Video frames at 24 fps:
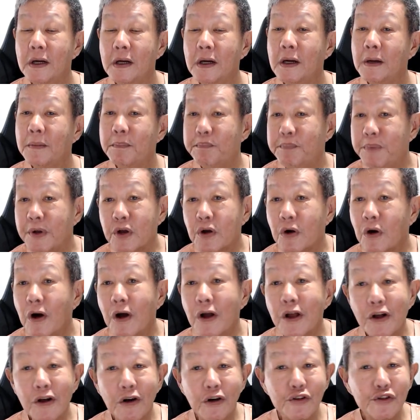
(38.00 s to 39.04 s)
Bitcoin
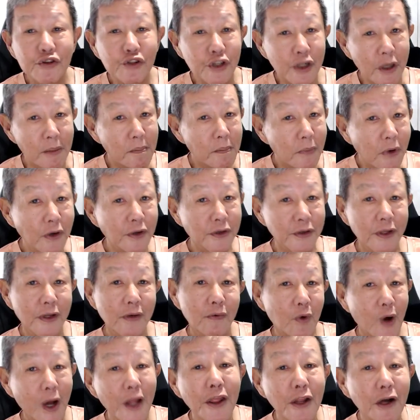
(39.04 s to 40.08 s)
go to the moon. Why
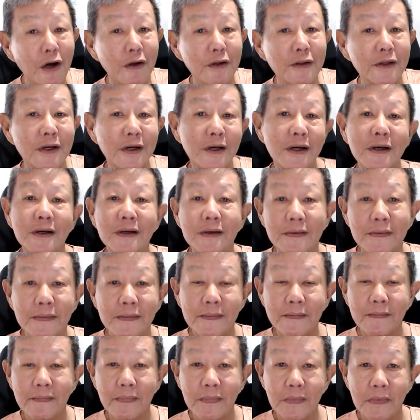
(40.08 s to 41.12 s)
not?
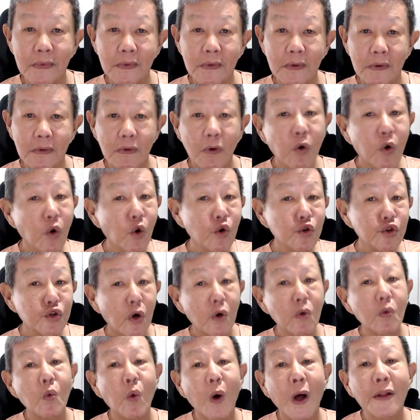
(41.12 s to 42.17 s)
Who don't
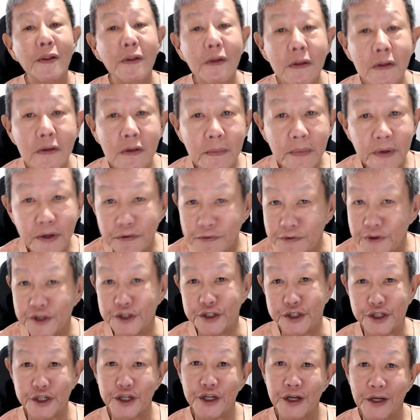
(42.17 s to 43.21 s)
want to be rich
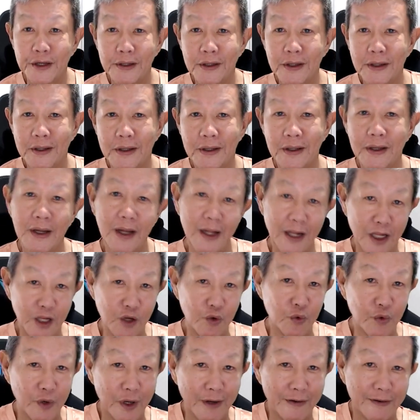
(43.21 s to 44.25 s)
anyway,
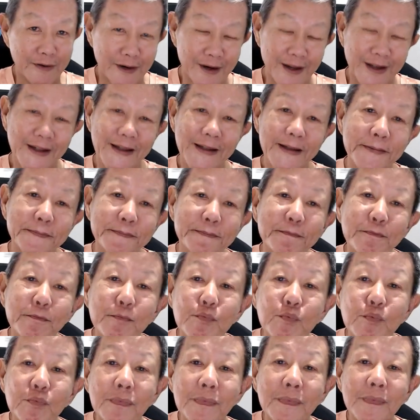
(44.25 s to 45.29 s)
right?
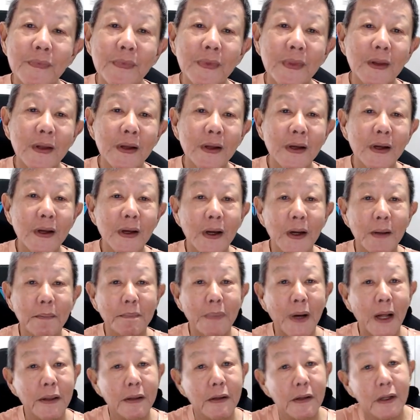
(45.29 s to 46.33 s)

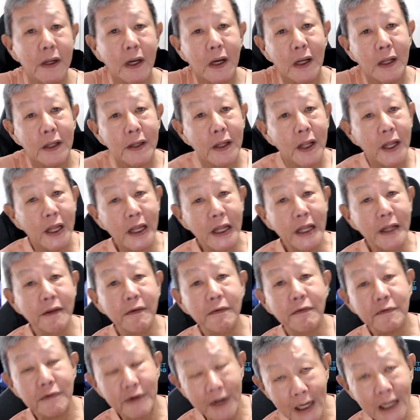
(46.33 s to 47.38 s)
But in
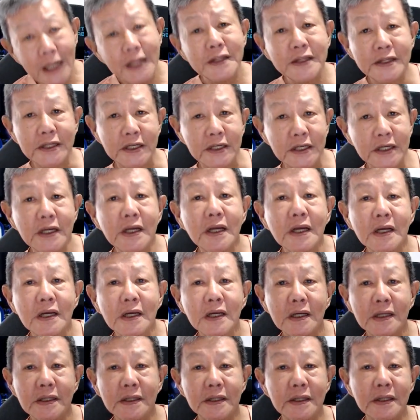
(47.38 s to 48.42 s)
reality,
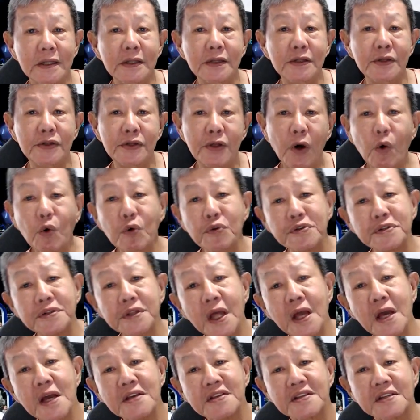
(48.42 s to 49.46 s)
those
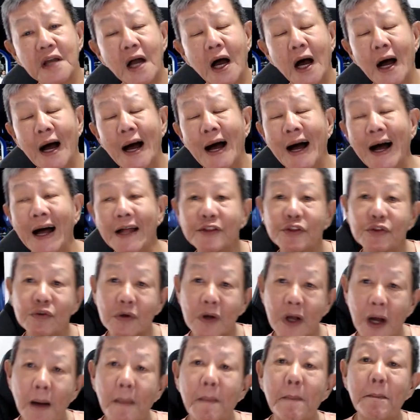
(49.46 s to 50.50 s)
days are hard to
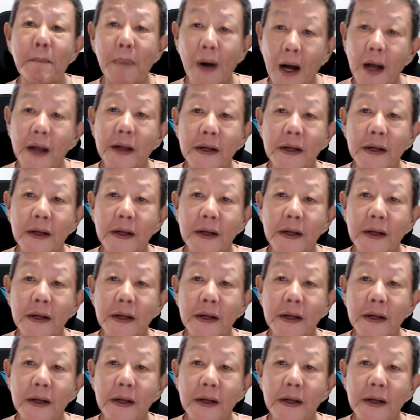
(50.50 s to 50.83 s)
come by.